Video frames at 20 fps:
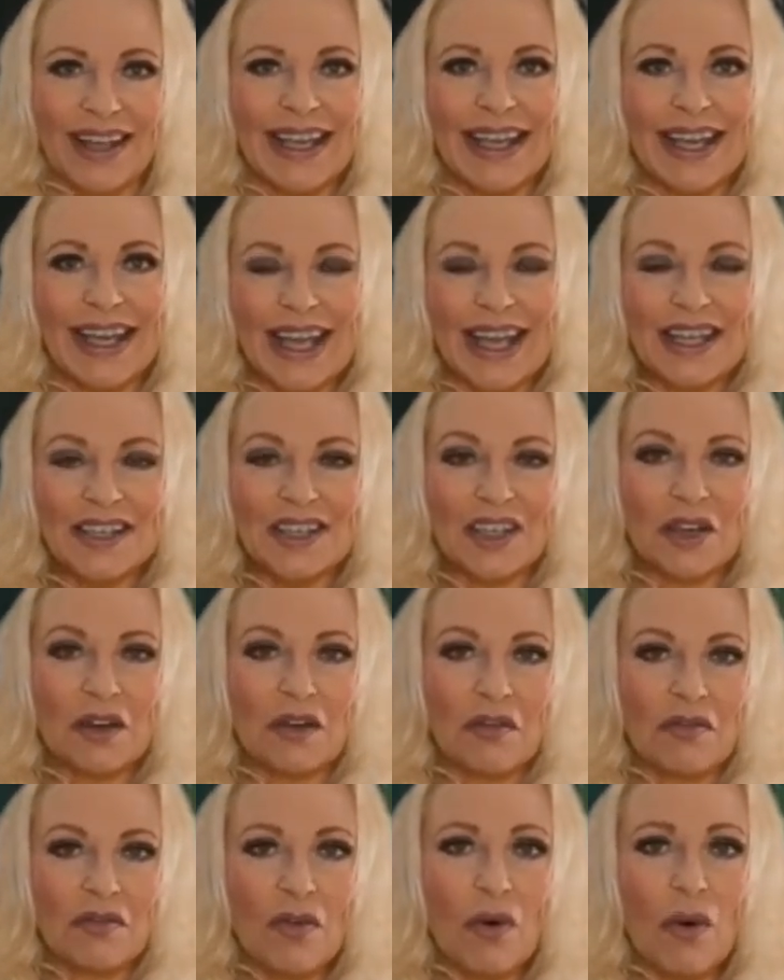In
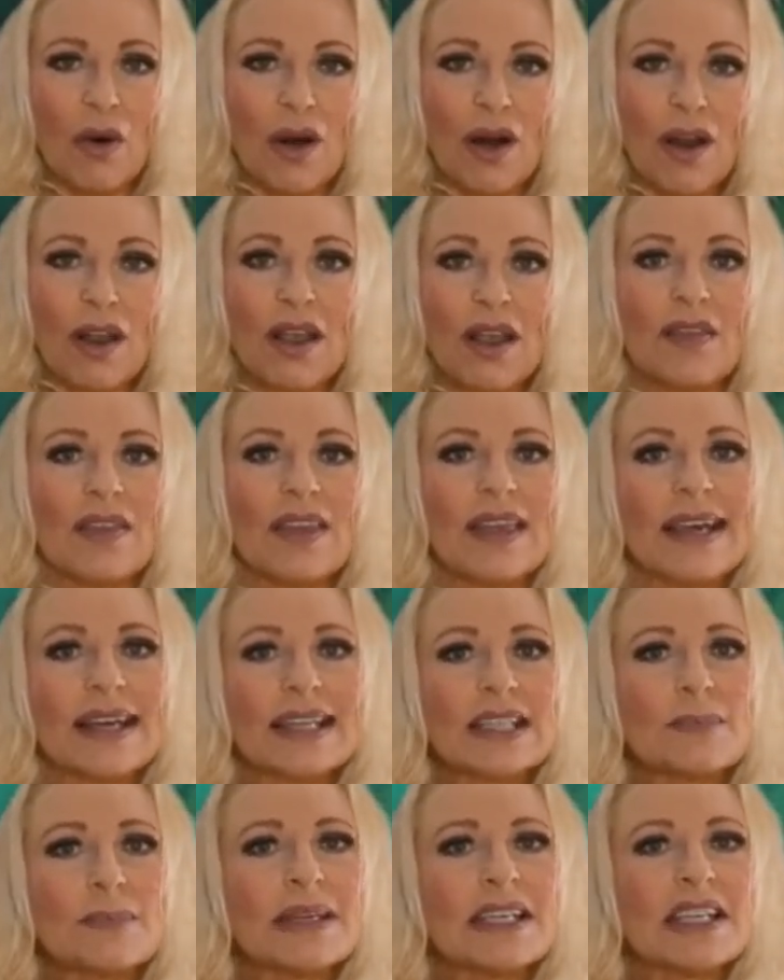1804, the
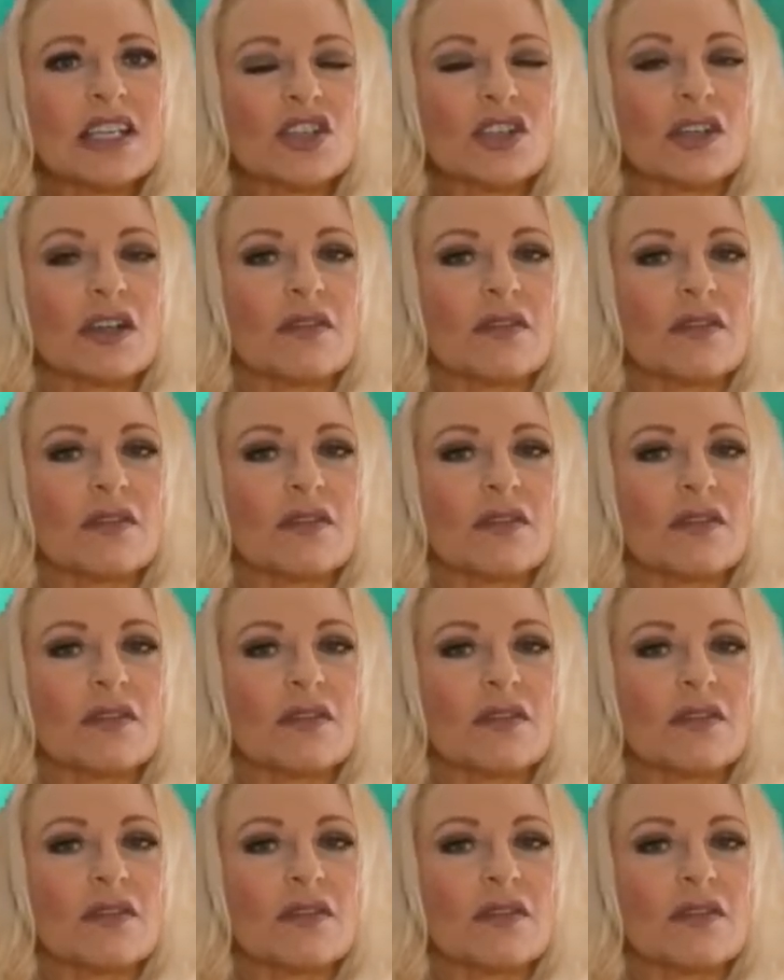expedition